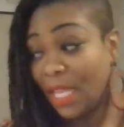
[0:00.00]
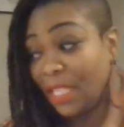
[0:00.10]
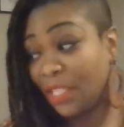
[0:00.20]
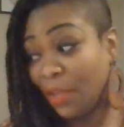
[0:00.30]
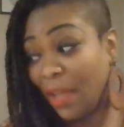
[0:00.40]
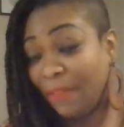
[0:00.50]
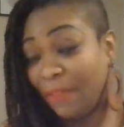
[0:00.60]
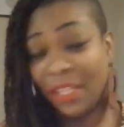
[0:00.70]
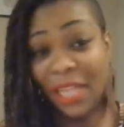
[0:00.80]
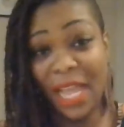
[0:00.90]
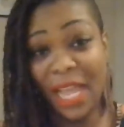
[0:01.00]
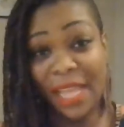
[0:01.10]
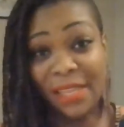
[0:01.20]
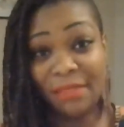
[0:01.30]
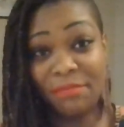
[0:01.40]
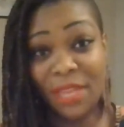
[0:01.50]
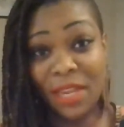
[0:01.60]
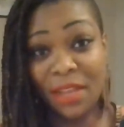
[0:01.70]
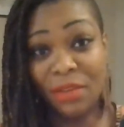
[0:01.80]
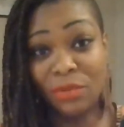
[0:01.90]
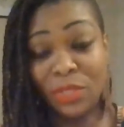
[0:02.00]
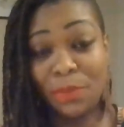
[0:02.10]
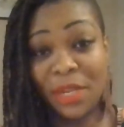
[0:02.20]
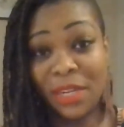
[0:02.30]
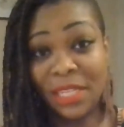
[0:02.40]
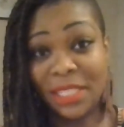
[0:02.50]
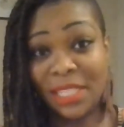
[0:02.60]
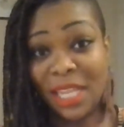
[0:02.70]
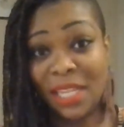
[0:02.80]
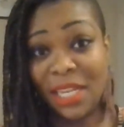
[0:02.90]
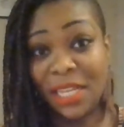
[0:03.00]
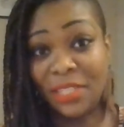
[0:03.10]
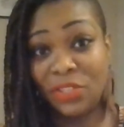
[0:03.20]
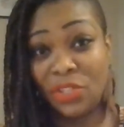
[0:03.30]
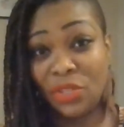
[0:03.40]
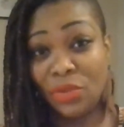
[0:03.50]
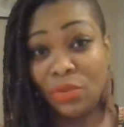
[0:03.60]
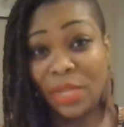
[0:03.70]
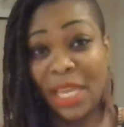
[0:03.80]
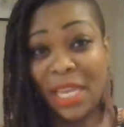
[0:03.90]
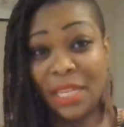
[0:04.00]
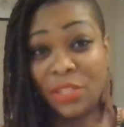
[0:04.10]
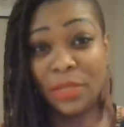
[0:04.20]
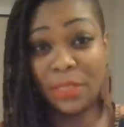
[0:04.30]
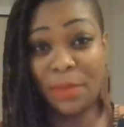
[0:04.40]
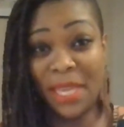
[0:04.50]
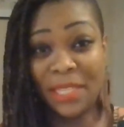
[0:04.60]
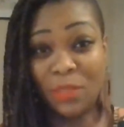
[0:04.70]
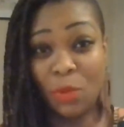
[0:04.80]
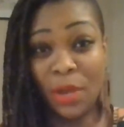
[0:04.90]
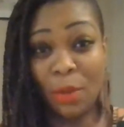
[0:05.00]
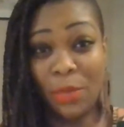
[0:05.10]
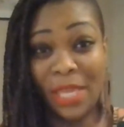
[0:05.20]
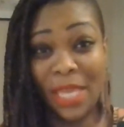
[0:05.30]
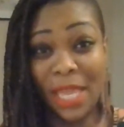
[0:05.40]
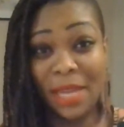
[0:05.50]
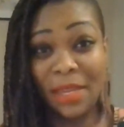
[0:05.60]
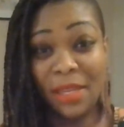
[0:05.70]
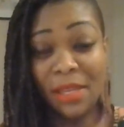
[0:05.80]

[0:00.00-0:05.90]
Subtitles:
And so I feel like, Spirit is telling us to get into a space where we can,